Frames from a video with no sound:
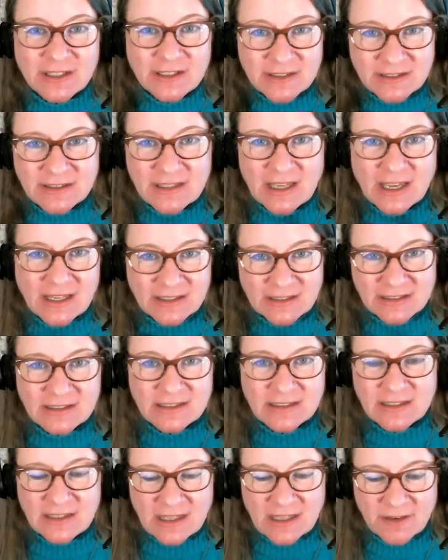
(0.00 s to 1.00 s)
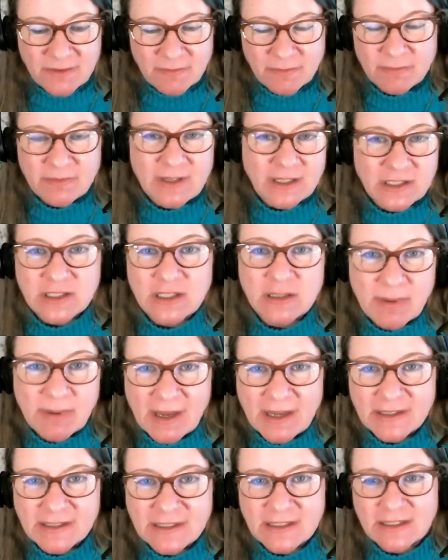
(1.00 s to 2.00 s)
saints that she
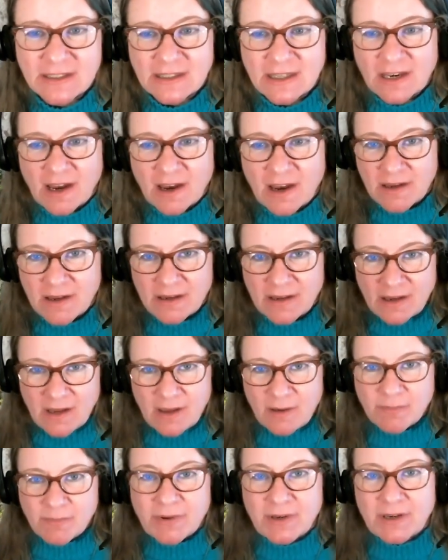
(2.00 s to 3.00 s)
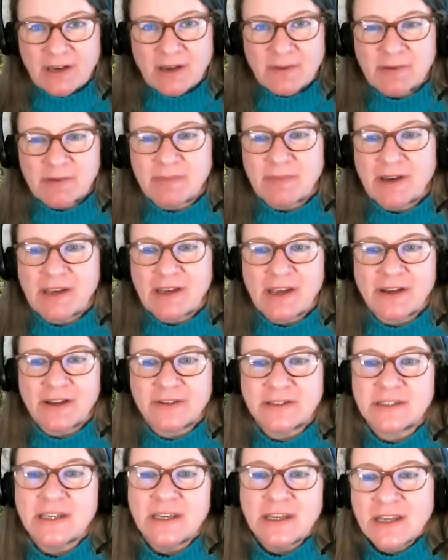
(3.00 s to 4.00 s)
painted that I am putting up in my
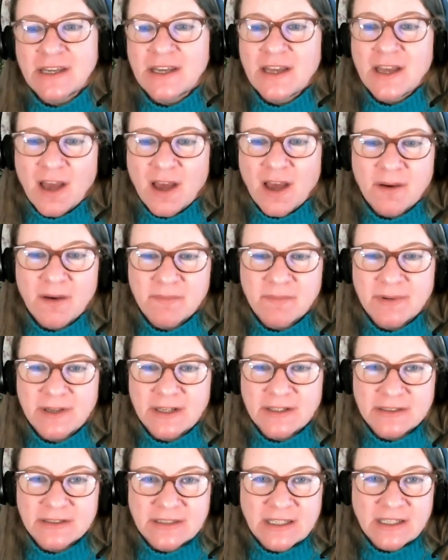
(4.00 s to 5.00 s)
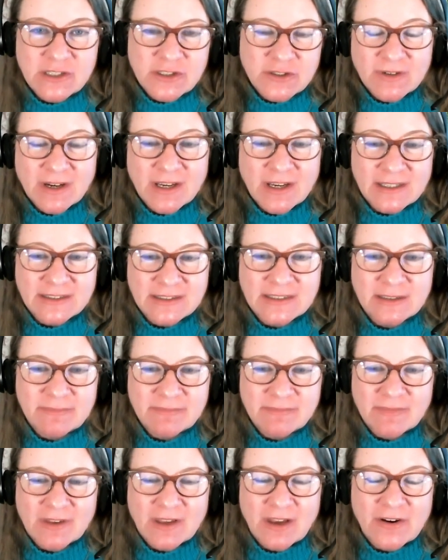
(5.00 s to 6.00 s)
house. But St. Therese,
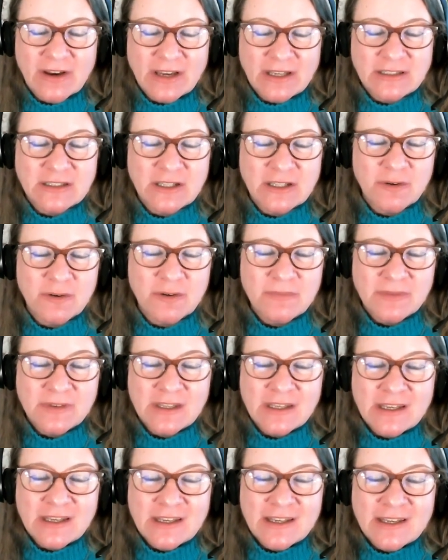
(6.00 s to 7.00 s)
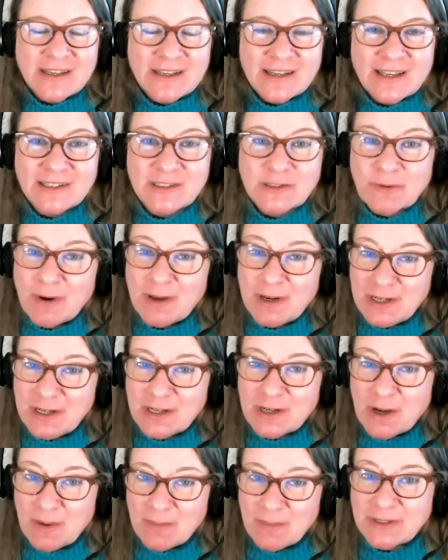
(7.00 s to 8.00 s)
okay, so it's quite an
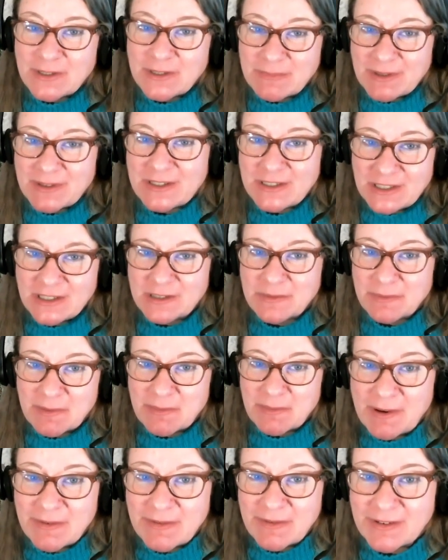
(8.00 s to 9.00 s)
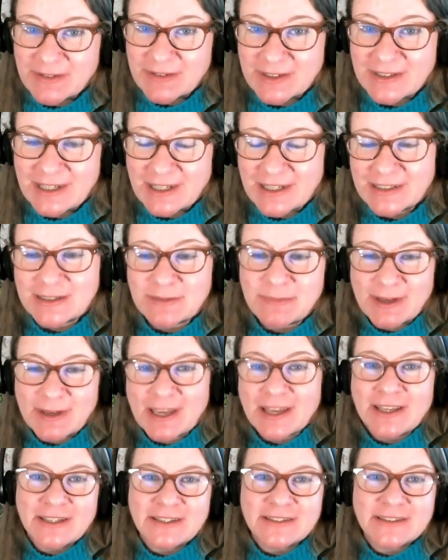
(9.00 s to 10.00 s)
accomplishment that she's one of my favorite saints
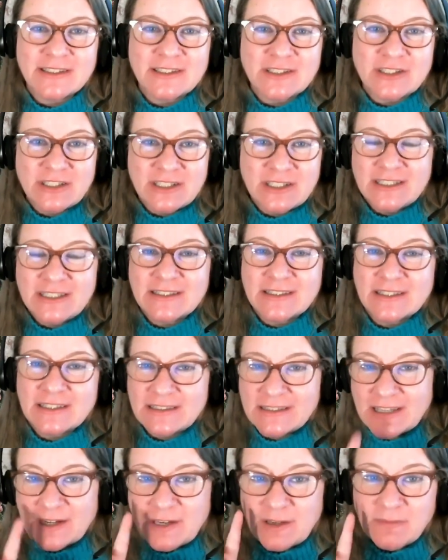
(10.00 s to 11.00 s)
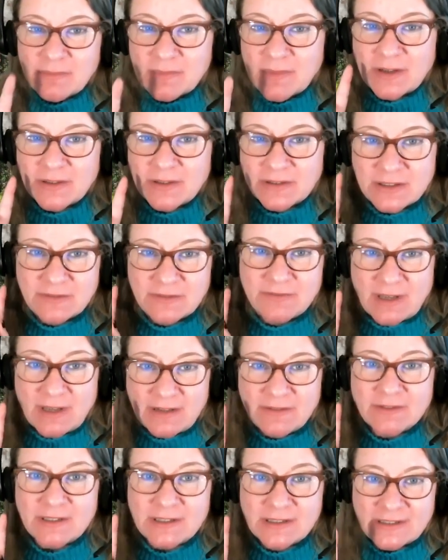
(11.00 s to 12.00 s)
because she is the second most
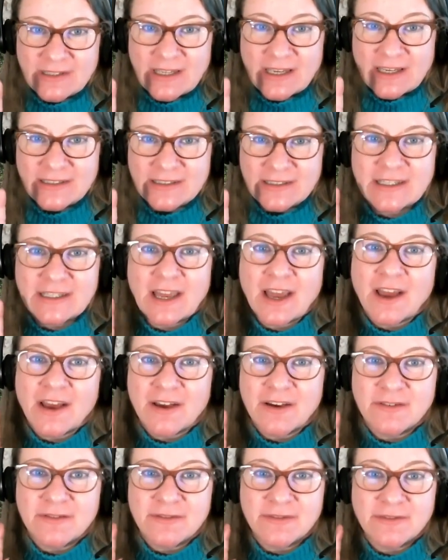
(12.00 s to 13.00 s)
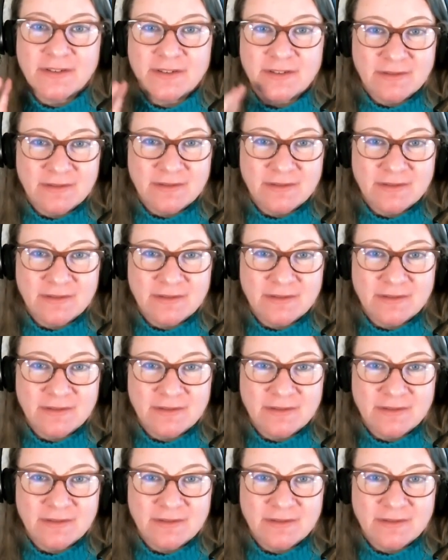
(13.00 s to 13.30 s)
favorite saint of